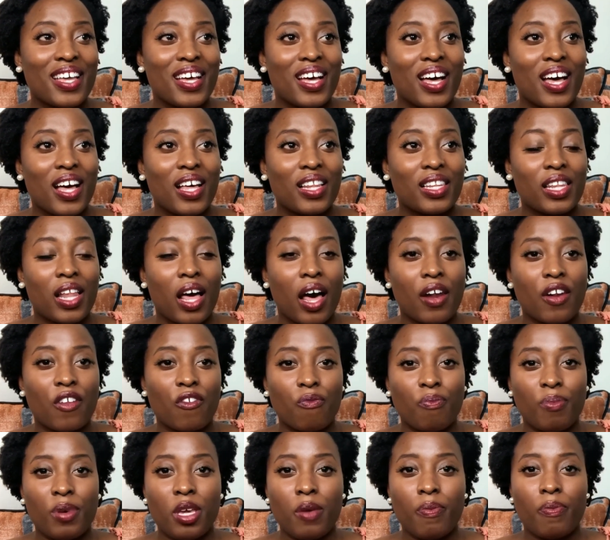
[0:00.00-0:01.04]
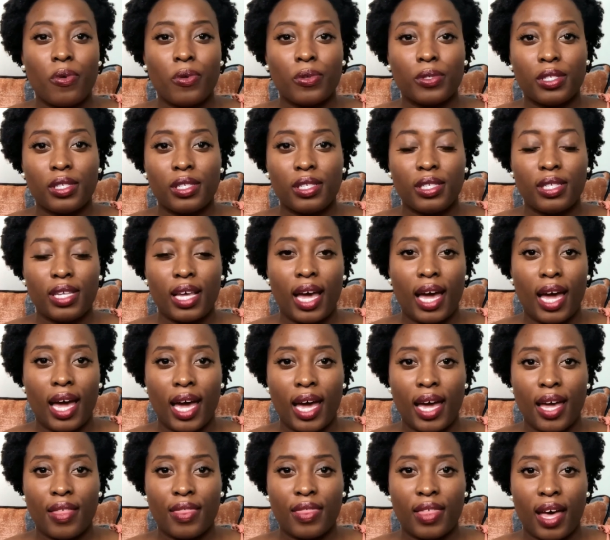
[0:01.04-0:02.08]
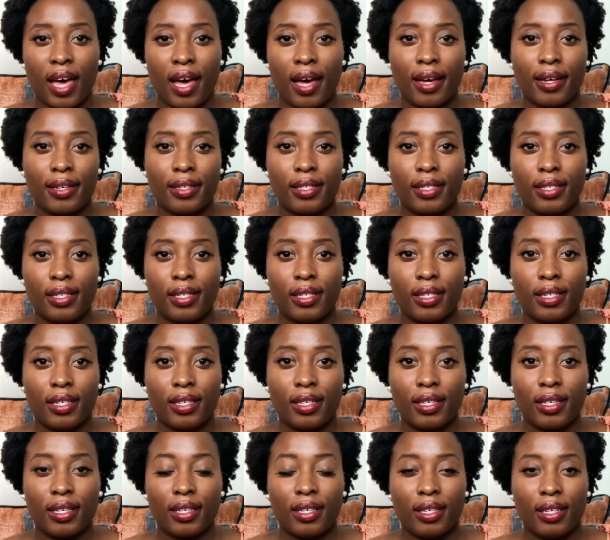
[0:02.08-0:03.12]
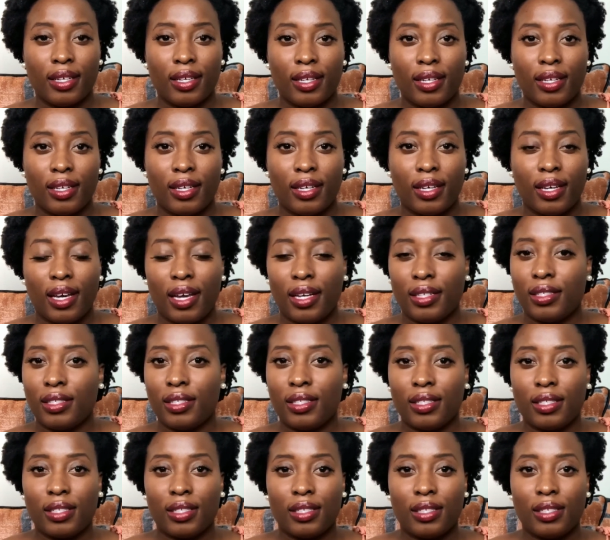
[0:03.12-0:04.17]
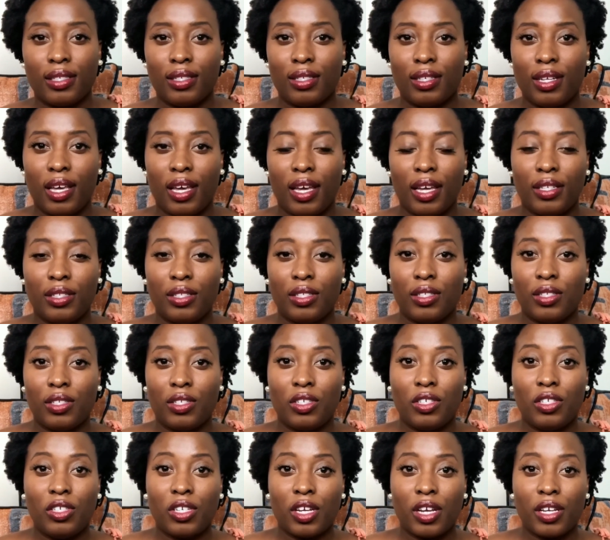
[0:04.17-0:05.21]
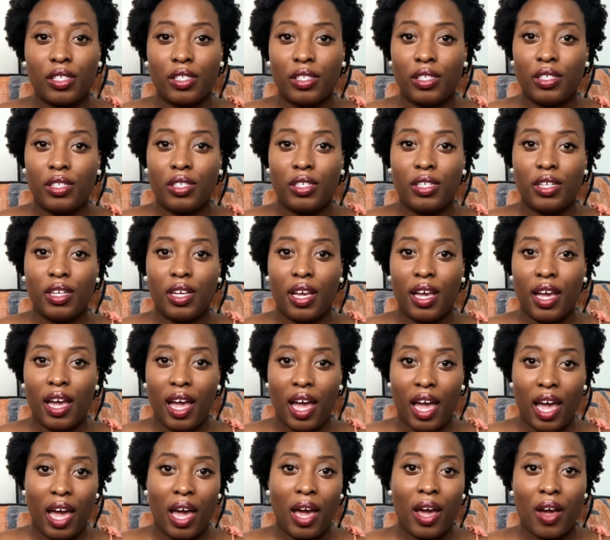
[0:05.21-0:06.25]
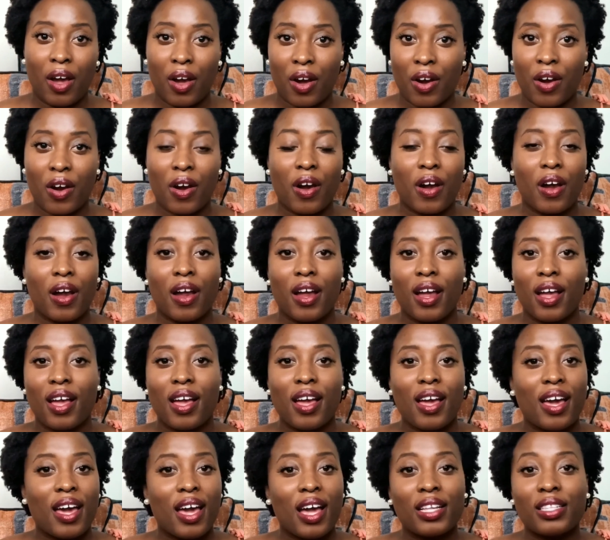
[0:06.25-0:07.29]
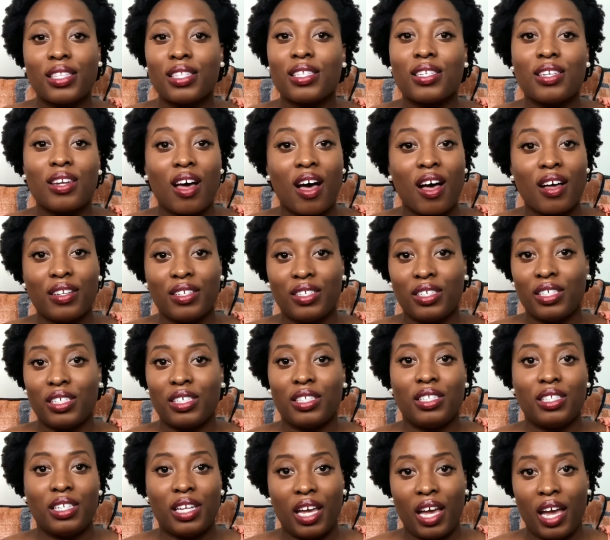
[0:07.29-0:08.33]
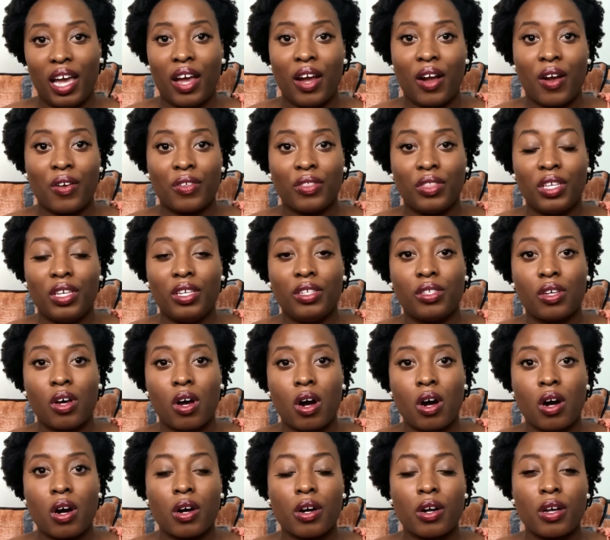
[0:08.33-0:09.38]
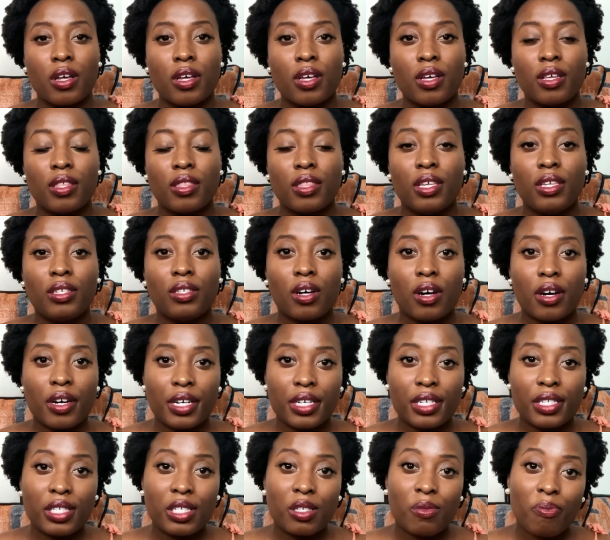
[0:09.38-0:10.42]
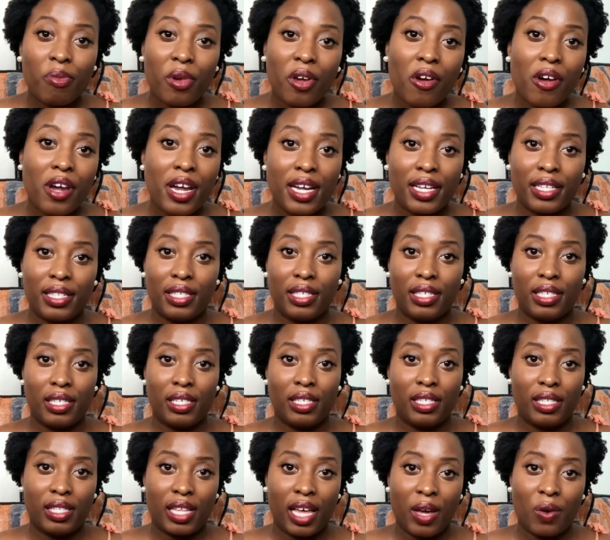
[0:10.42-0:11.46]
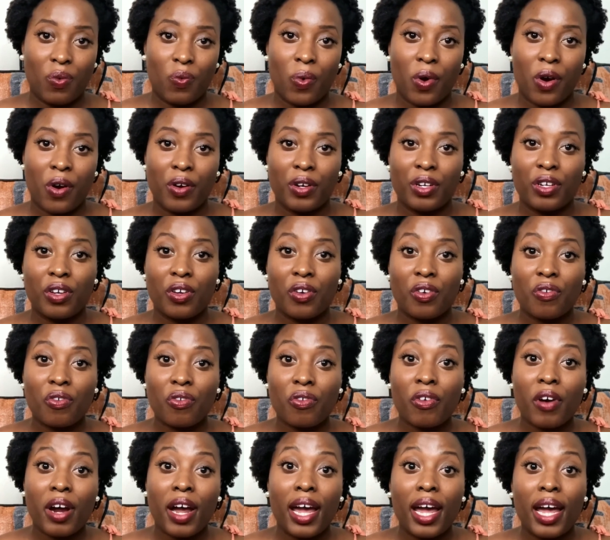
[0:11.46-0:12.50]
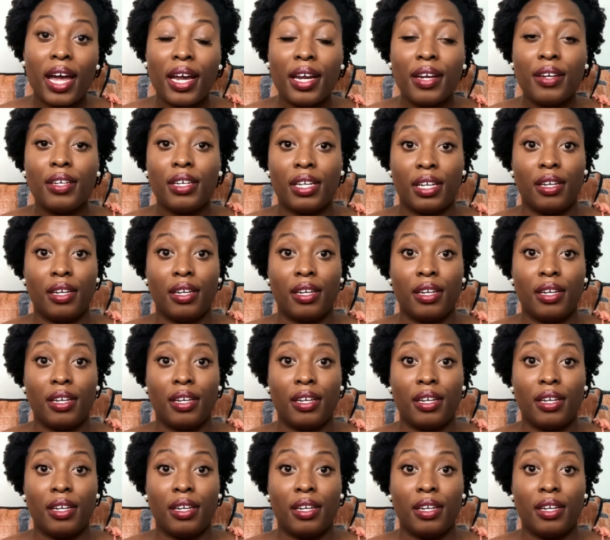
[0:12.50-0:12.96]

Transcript: A lot of people say that it's just hair. It's not just hair. These are experiences that we're ingrained